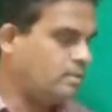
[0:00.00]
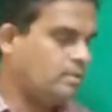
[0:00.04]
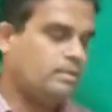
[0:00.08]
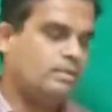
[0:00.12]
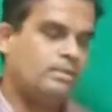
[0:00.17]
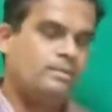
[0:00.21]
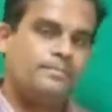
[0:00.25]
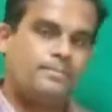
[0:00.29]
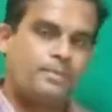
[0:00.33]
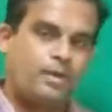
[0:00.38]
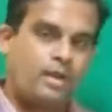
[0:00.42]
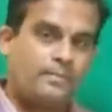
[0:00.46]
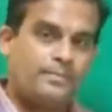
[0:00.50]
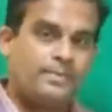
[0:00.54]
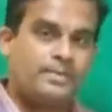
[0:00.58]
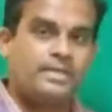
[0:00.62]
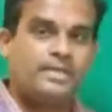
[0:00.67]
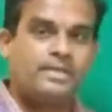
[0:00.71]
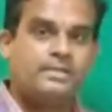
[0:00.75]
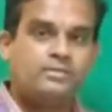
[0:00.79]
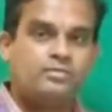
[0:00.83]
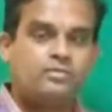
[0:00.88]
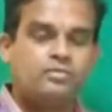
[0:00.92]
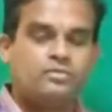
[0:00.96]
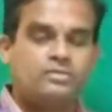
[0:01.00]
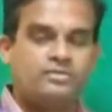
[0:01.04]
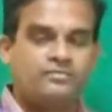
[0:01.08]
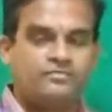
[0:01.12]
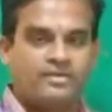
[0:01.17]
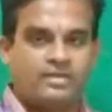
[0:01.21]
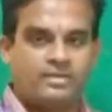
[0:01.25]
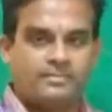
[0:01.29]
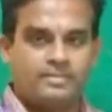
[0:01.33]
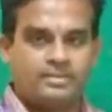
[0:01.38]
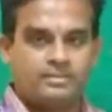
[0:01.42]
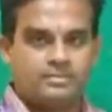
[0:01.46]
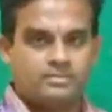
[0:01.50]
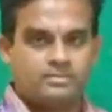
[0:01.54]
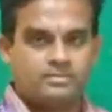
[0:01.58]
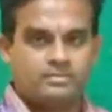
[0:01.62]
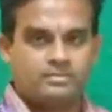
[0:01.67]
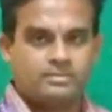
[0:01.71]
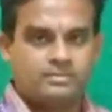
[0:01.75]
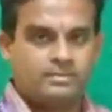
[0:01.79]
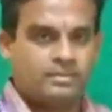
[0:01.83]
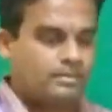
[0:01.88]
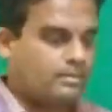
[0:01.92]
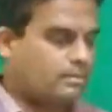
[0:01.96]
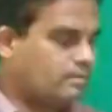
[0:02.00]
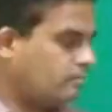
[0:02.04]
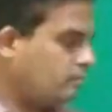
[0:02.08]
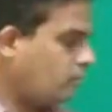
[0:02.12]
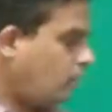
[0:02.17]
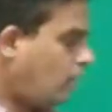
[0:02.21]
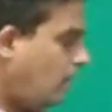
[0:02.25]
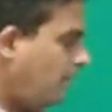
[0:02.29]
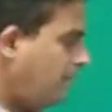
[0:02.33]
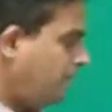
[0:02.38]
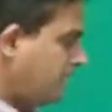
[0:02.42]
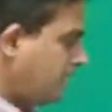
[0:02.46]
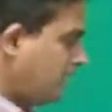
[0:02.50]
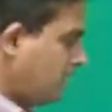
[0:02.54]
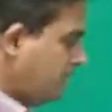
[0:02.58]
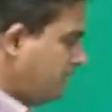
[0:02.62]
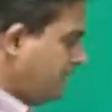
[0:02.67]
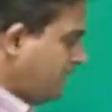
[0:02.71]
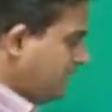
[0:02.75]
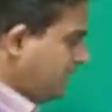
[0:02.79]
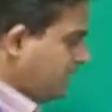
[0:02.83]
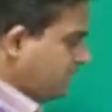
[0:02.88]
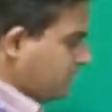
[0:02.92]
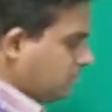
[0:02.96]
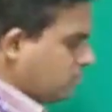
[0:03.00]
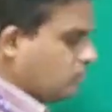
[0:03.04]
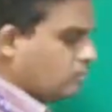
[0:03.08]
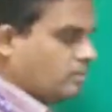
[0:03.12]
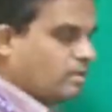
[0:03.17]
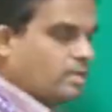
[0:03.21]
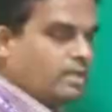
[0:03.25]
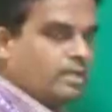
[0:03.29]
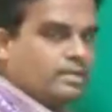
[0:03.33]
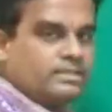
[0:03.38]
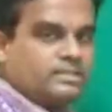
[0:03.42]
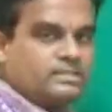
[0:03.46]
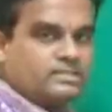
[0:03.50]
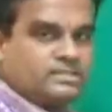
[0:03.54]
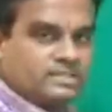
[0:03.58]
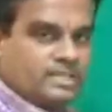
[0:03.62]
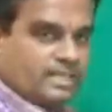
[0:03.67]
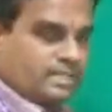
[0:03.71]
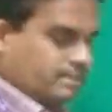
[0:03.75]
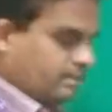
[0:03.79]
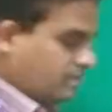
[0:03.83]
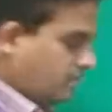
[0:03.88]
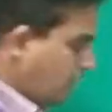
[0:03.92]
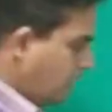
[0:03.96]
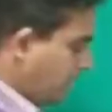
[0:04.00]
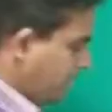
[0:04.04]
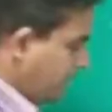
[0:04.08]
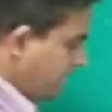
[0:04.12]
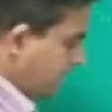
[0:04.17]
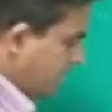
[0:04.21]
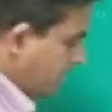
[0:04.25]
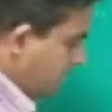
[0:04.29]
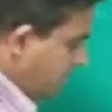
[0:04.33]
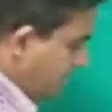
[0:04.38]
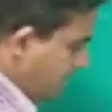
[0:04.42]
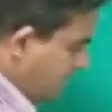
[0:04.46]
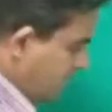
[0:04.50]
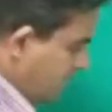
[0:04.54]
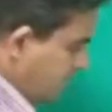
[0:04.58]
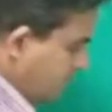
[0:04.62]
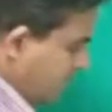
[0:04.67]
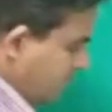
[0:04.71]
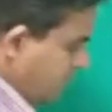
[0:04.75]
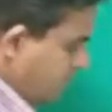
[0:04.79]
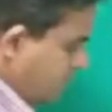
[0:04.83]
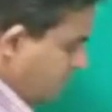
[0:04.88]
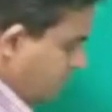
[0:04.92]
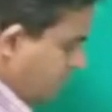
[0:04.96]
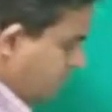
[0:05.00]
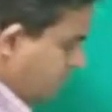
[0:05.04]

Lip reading: propagate through the fiber. Optical medium will inside the optical medium if you want to